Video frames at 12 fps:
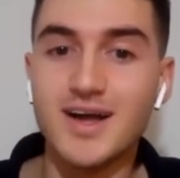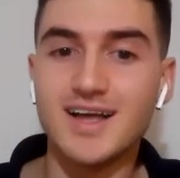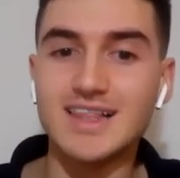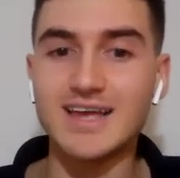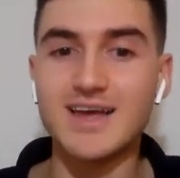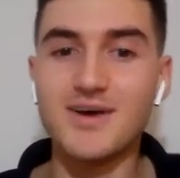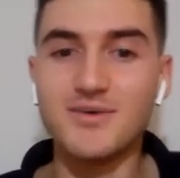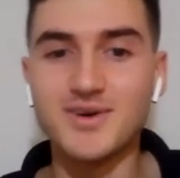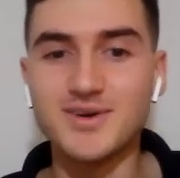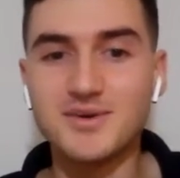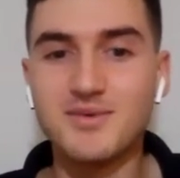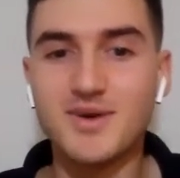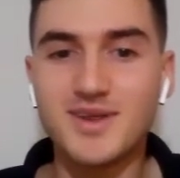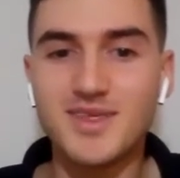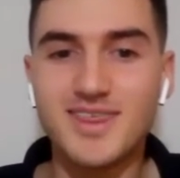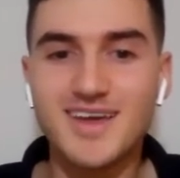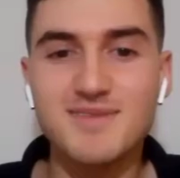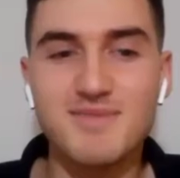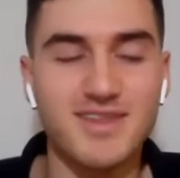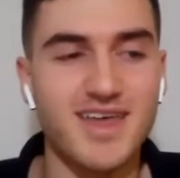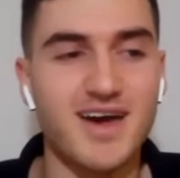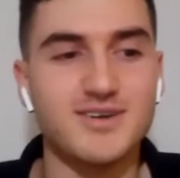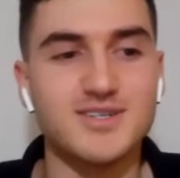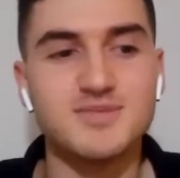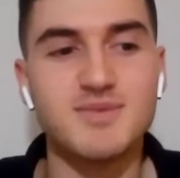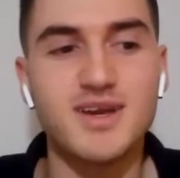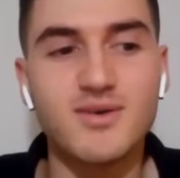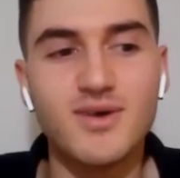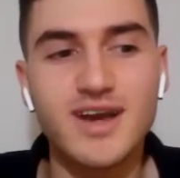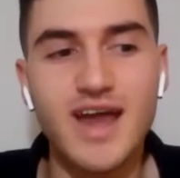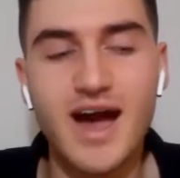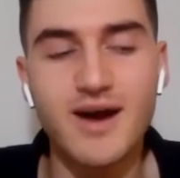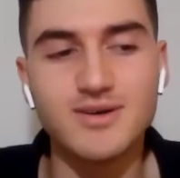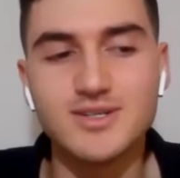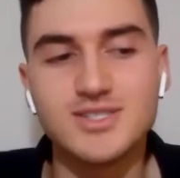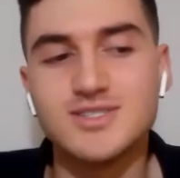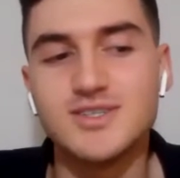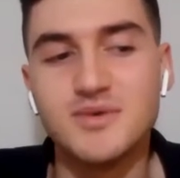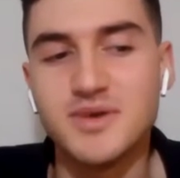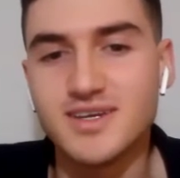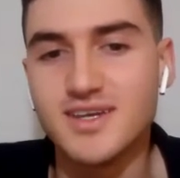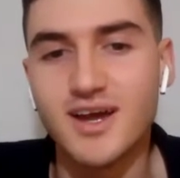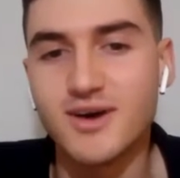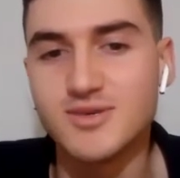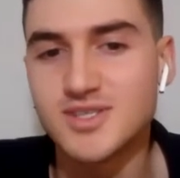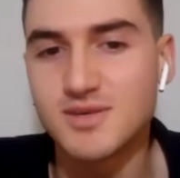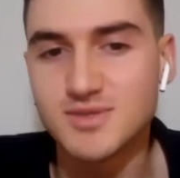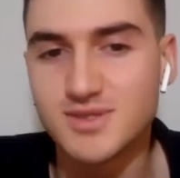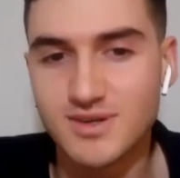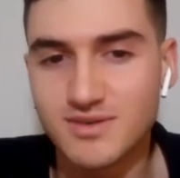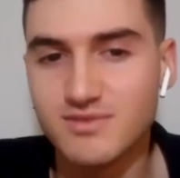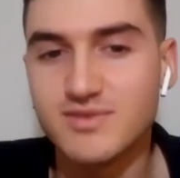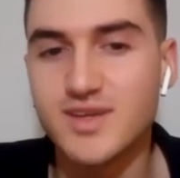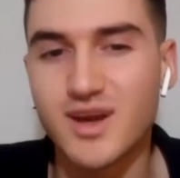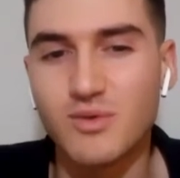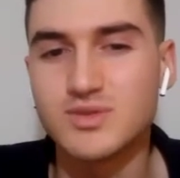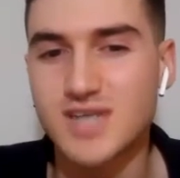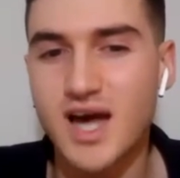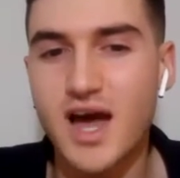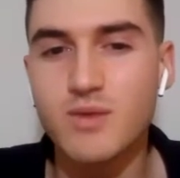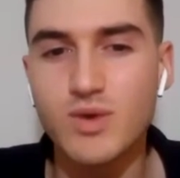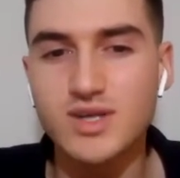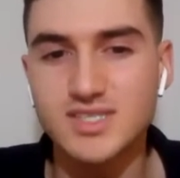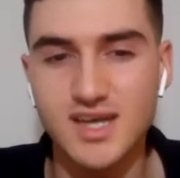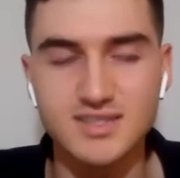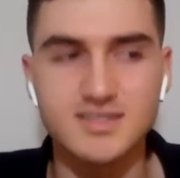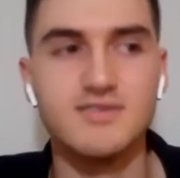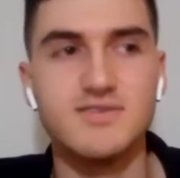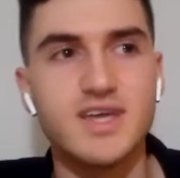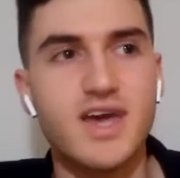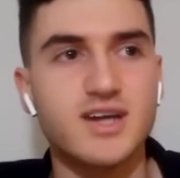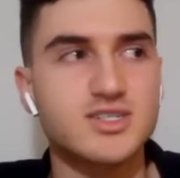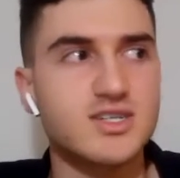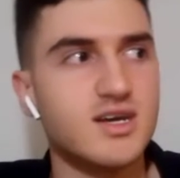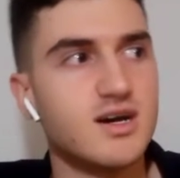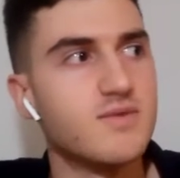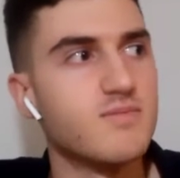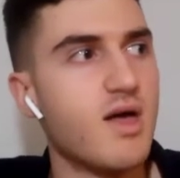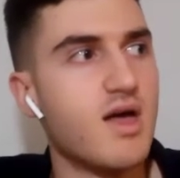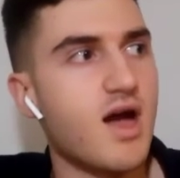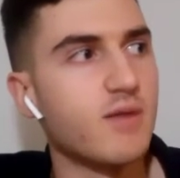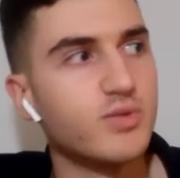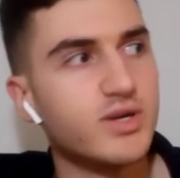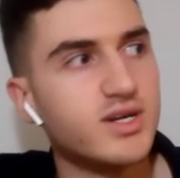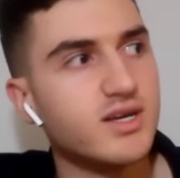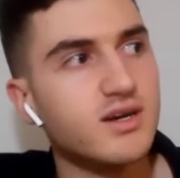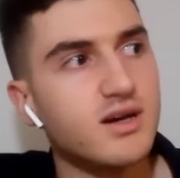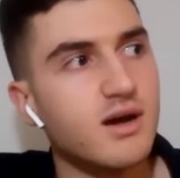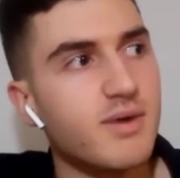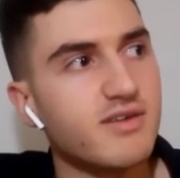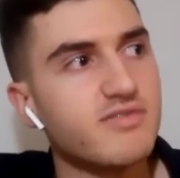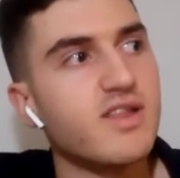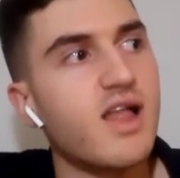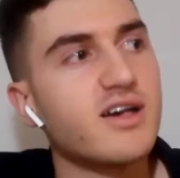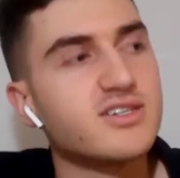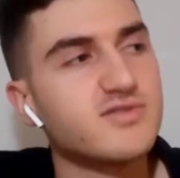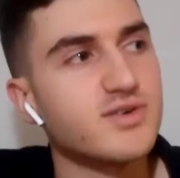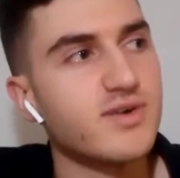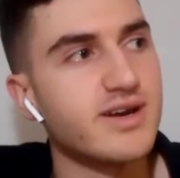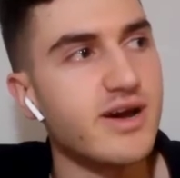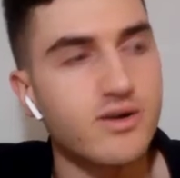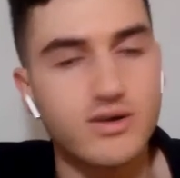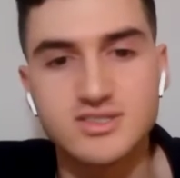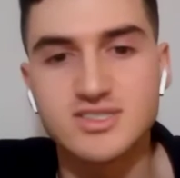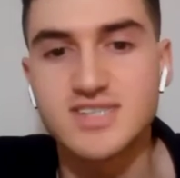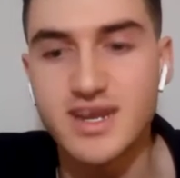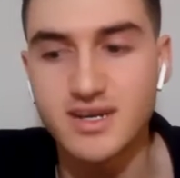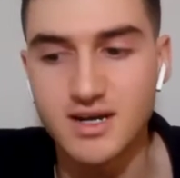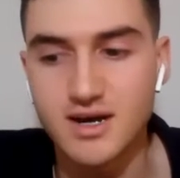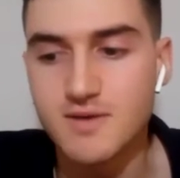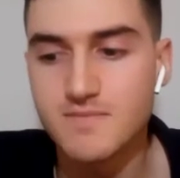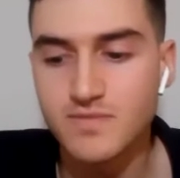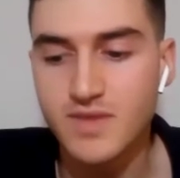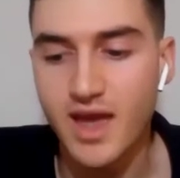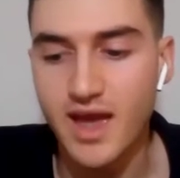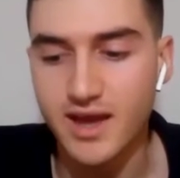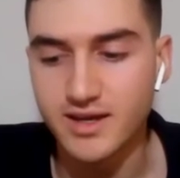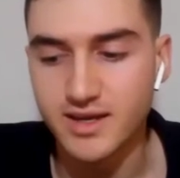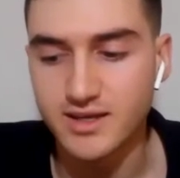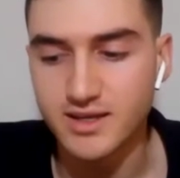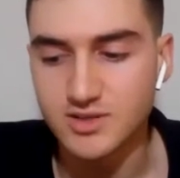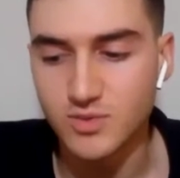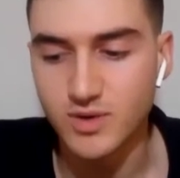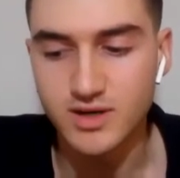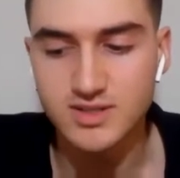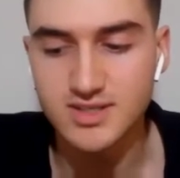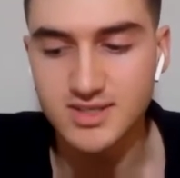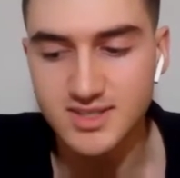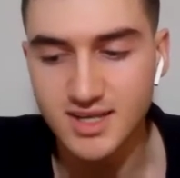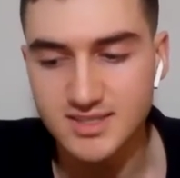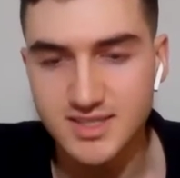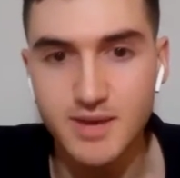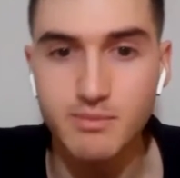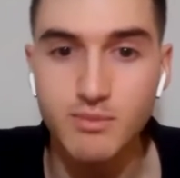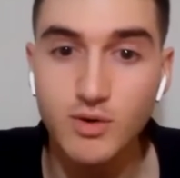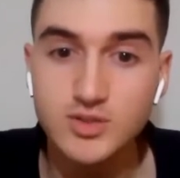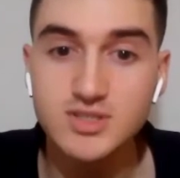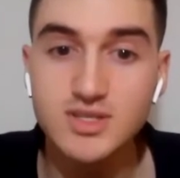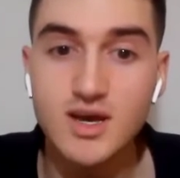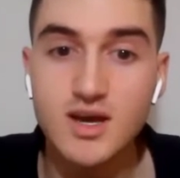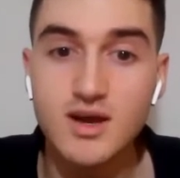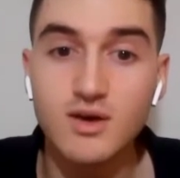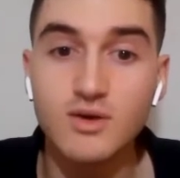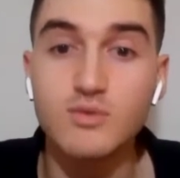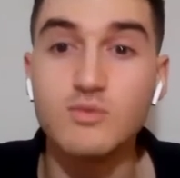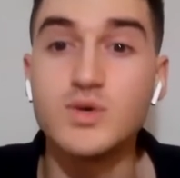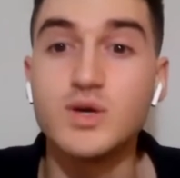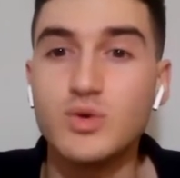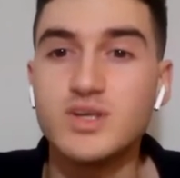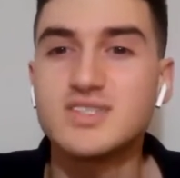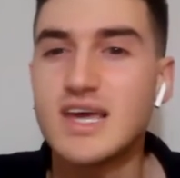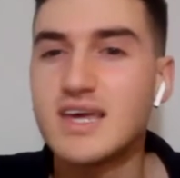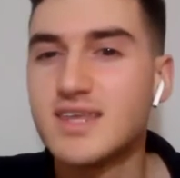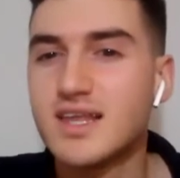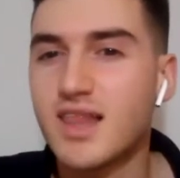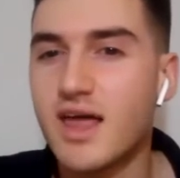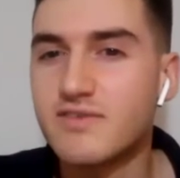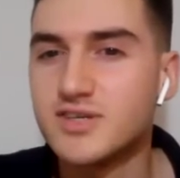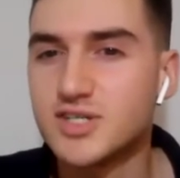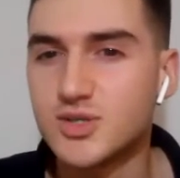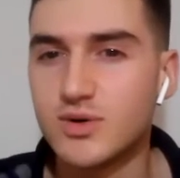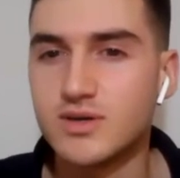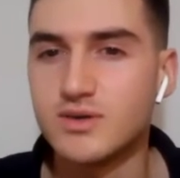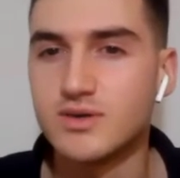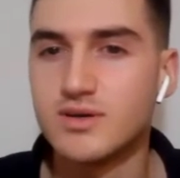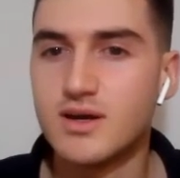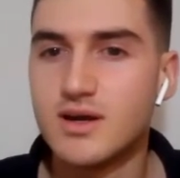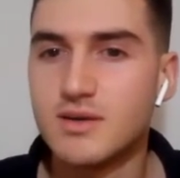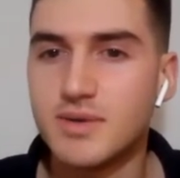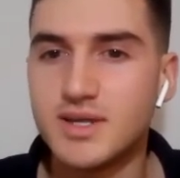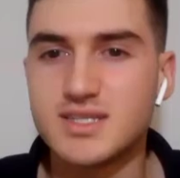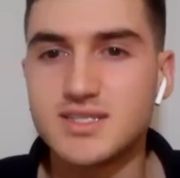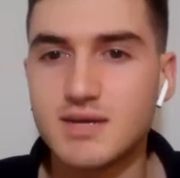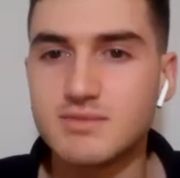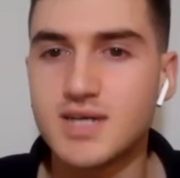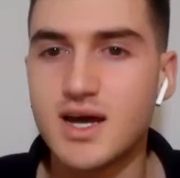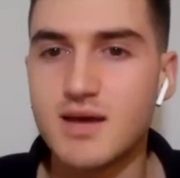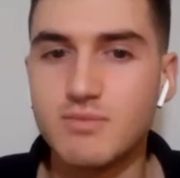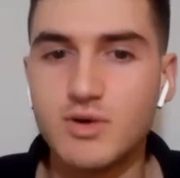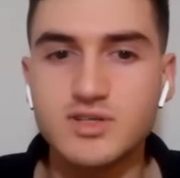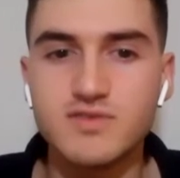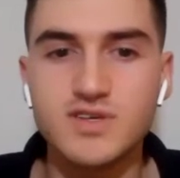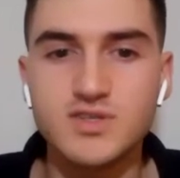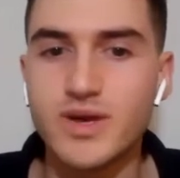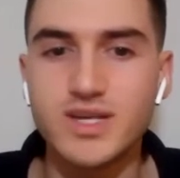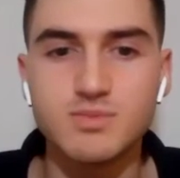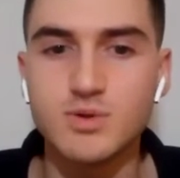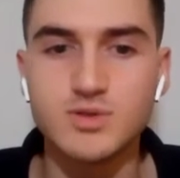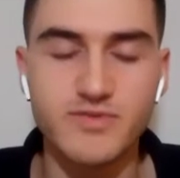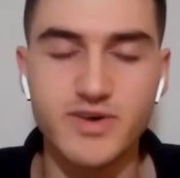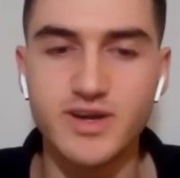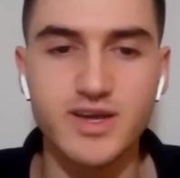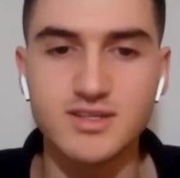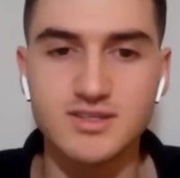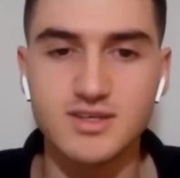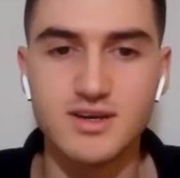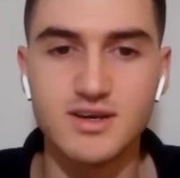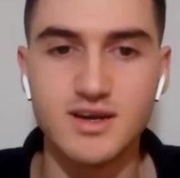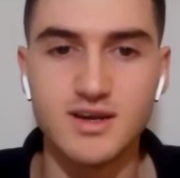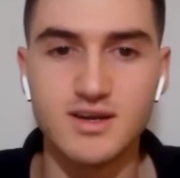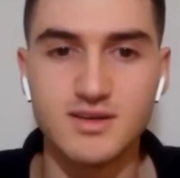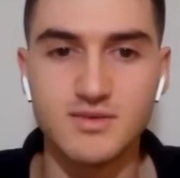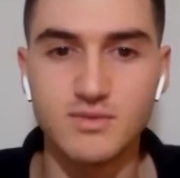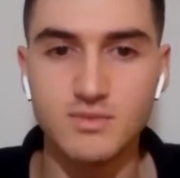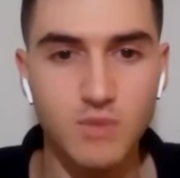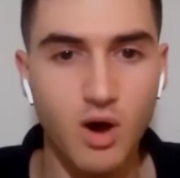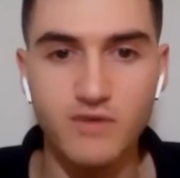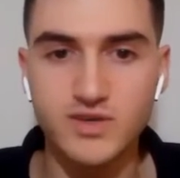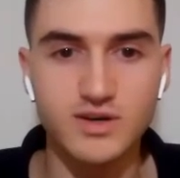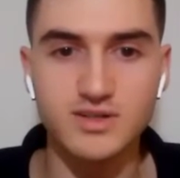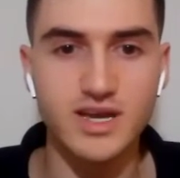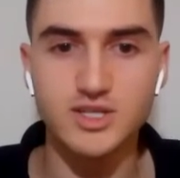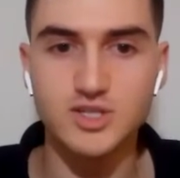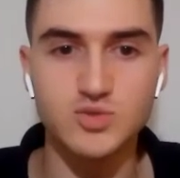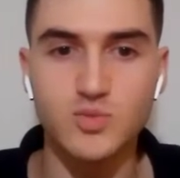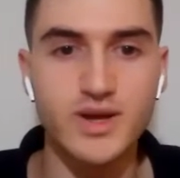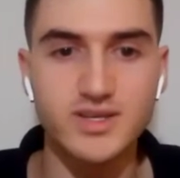Like when you think about that, or spending 1 hour just doing some sort of time wasting activity. Actually, I'm reading about a philosopher right now called Seneca, and in his works he says that we say that life is short, but at the same time most of us waste most of our days. Often our day is just wasted.